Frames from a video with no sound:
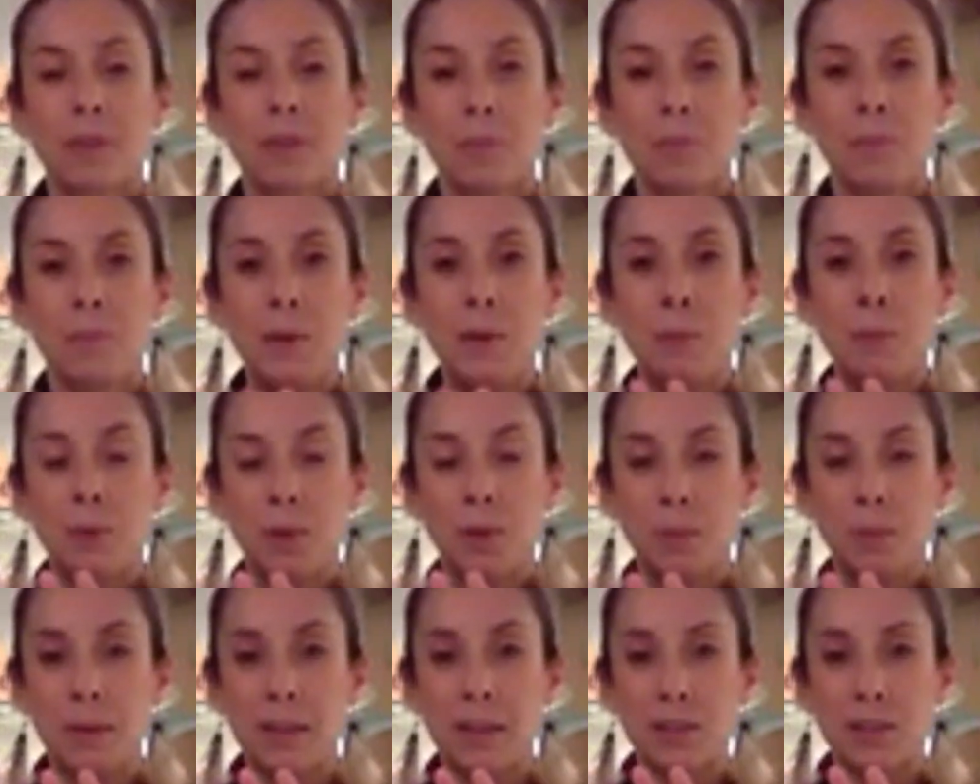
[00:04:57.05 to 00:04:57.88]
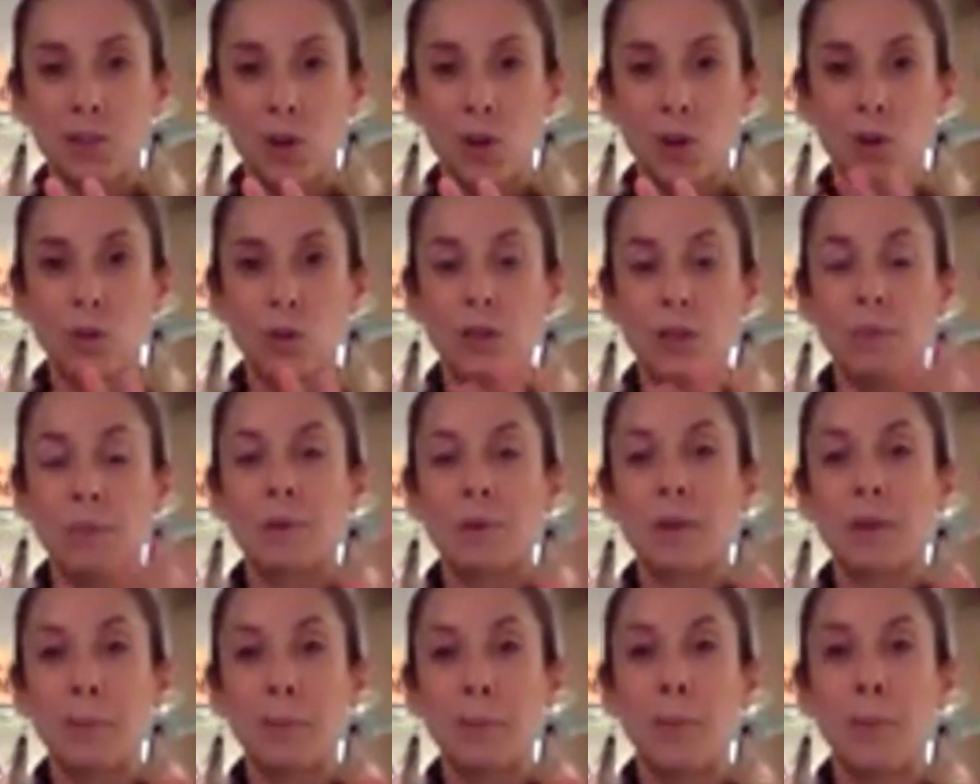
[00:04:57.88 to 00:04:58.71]
people in Mexico
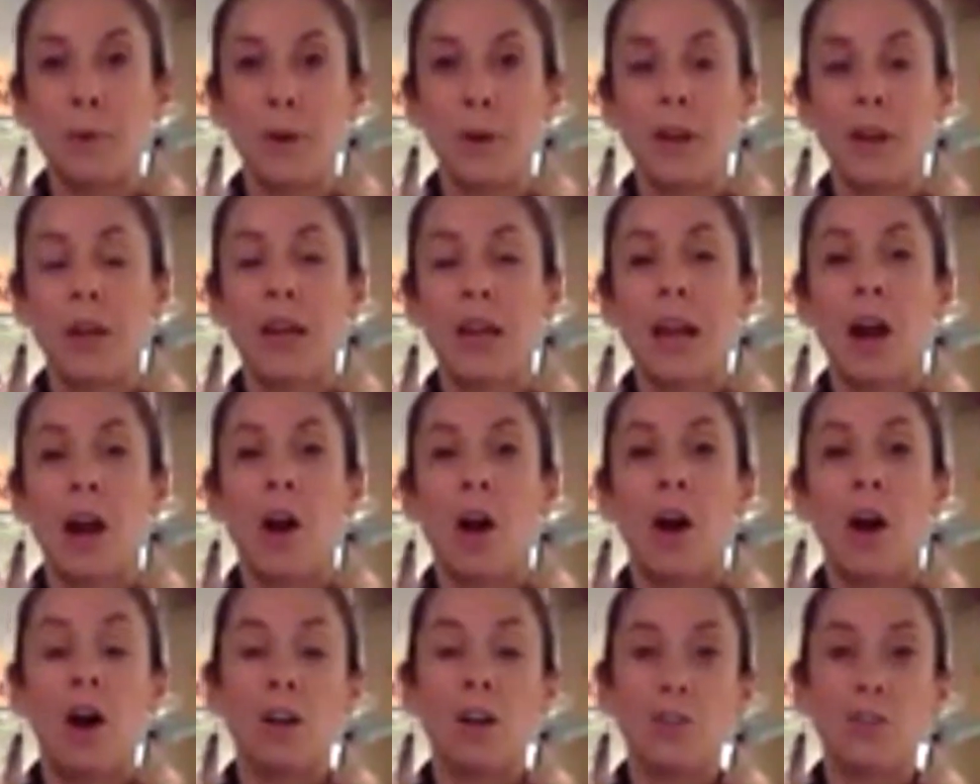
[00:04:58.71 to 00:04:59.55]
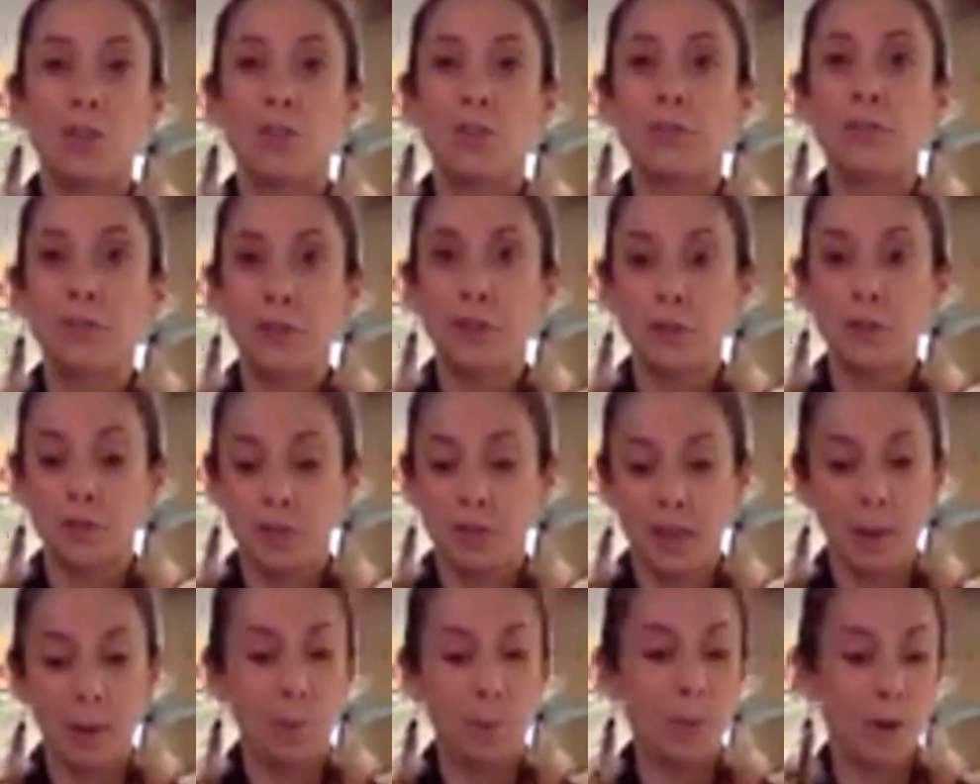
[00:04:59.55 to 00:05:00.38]
typically put onto fruit.
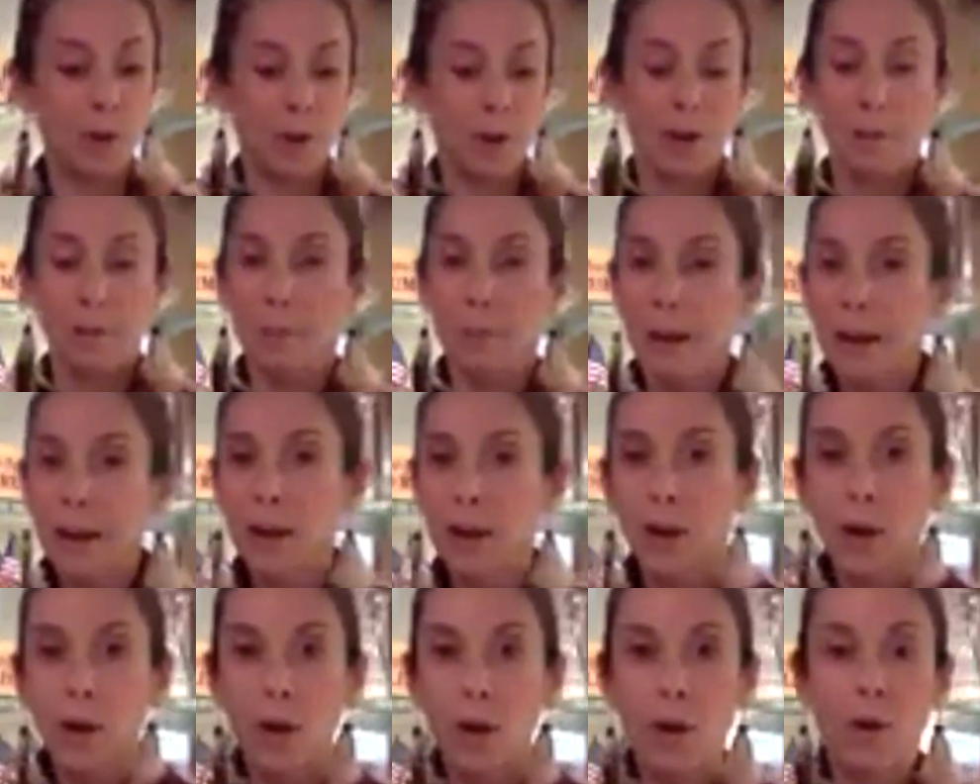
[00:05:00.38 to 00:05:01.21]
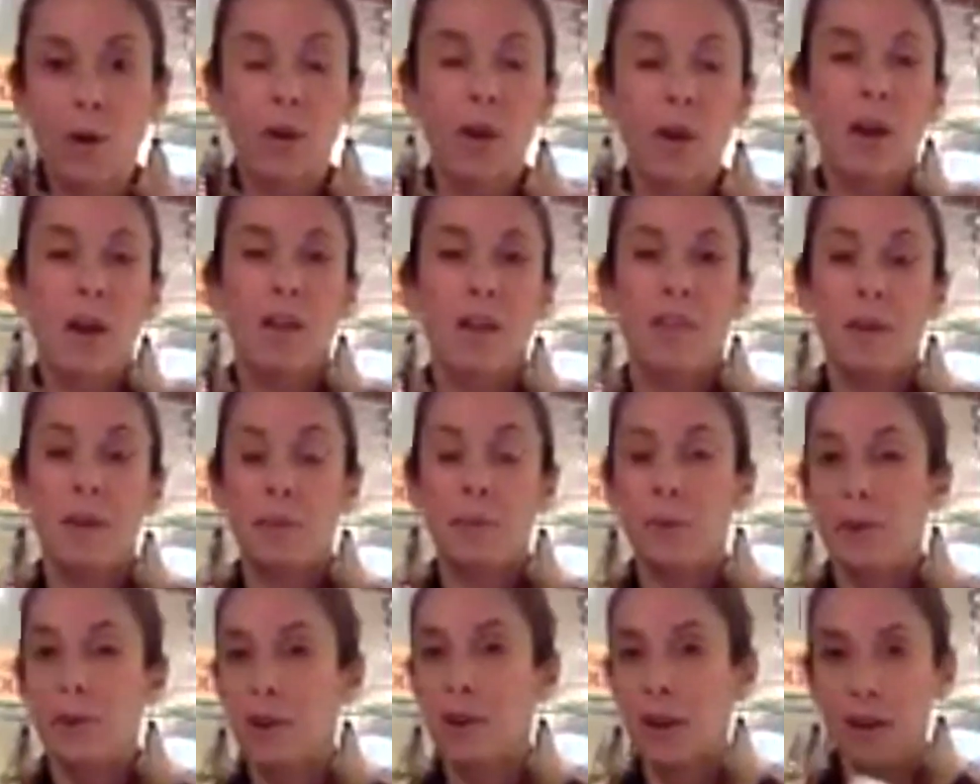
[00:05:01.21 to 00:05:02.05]
They put it on mango, they
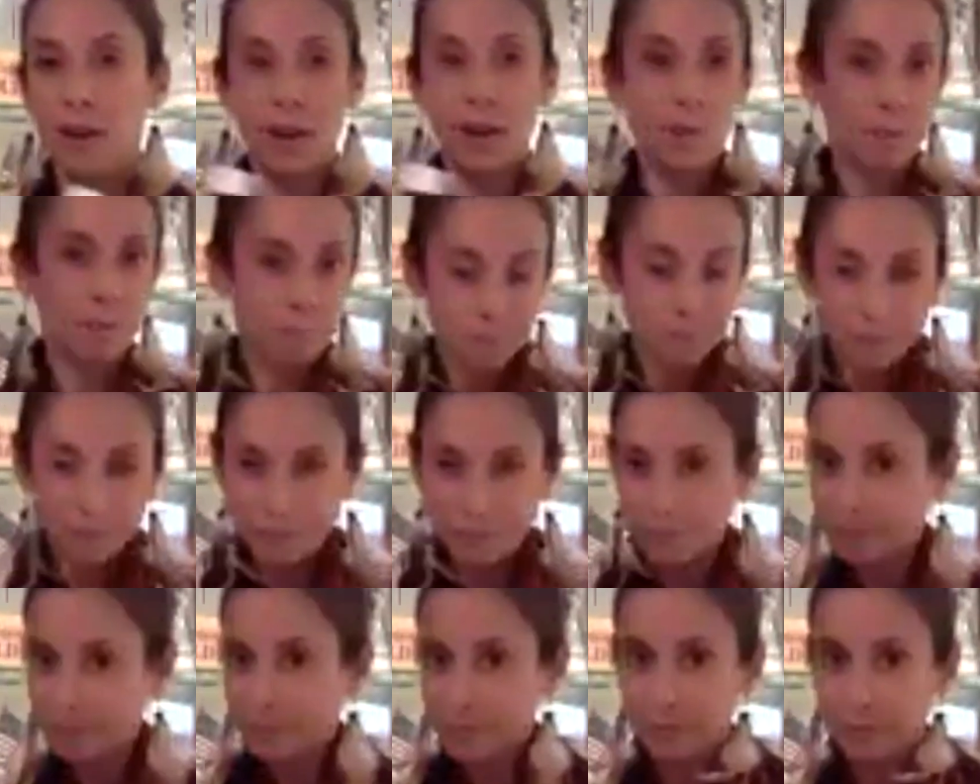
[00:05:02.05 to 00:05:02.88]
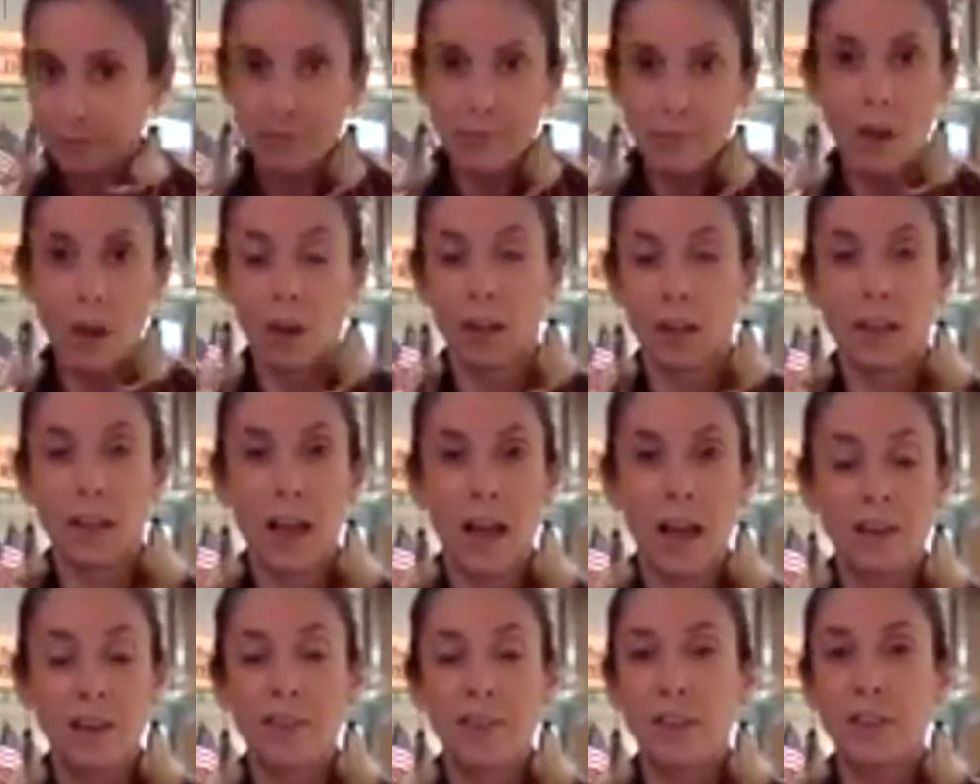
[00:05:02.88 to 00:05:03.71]
put it on on a
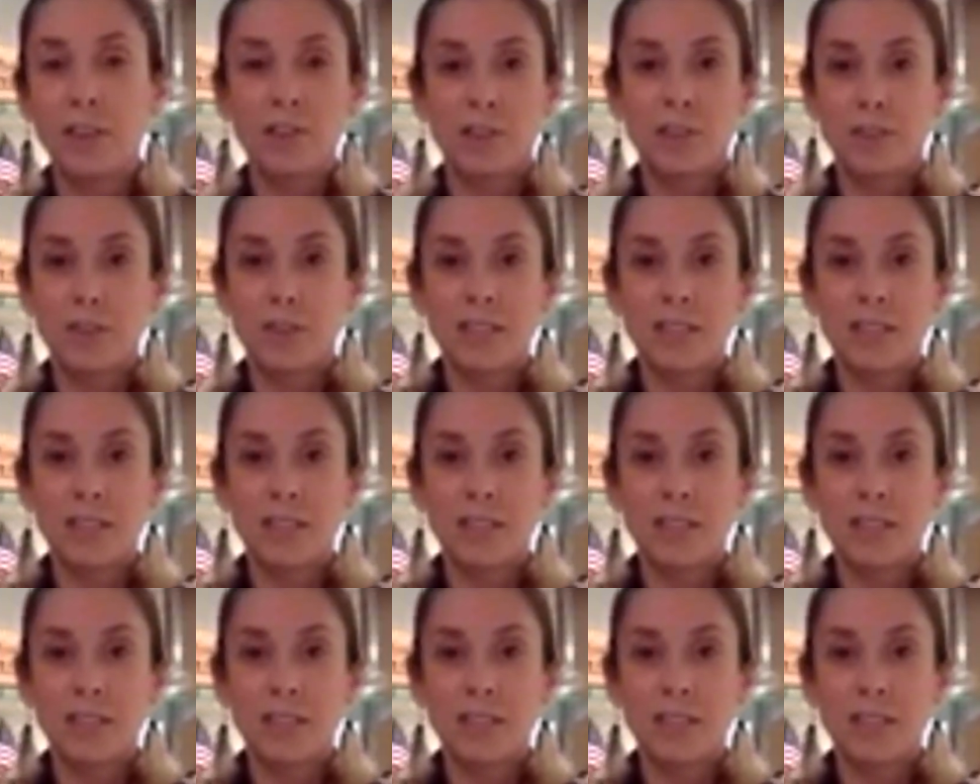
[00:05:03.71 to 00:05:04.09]
lot of other different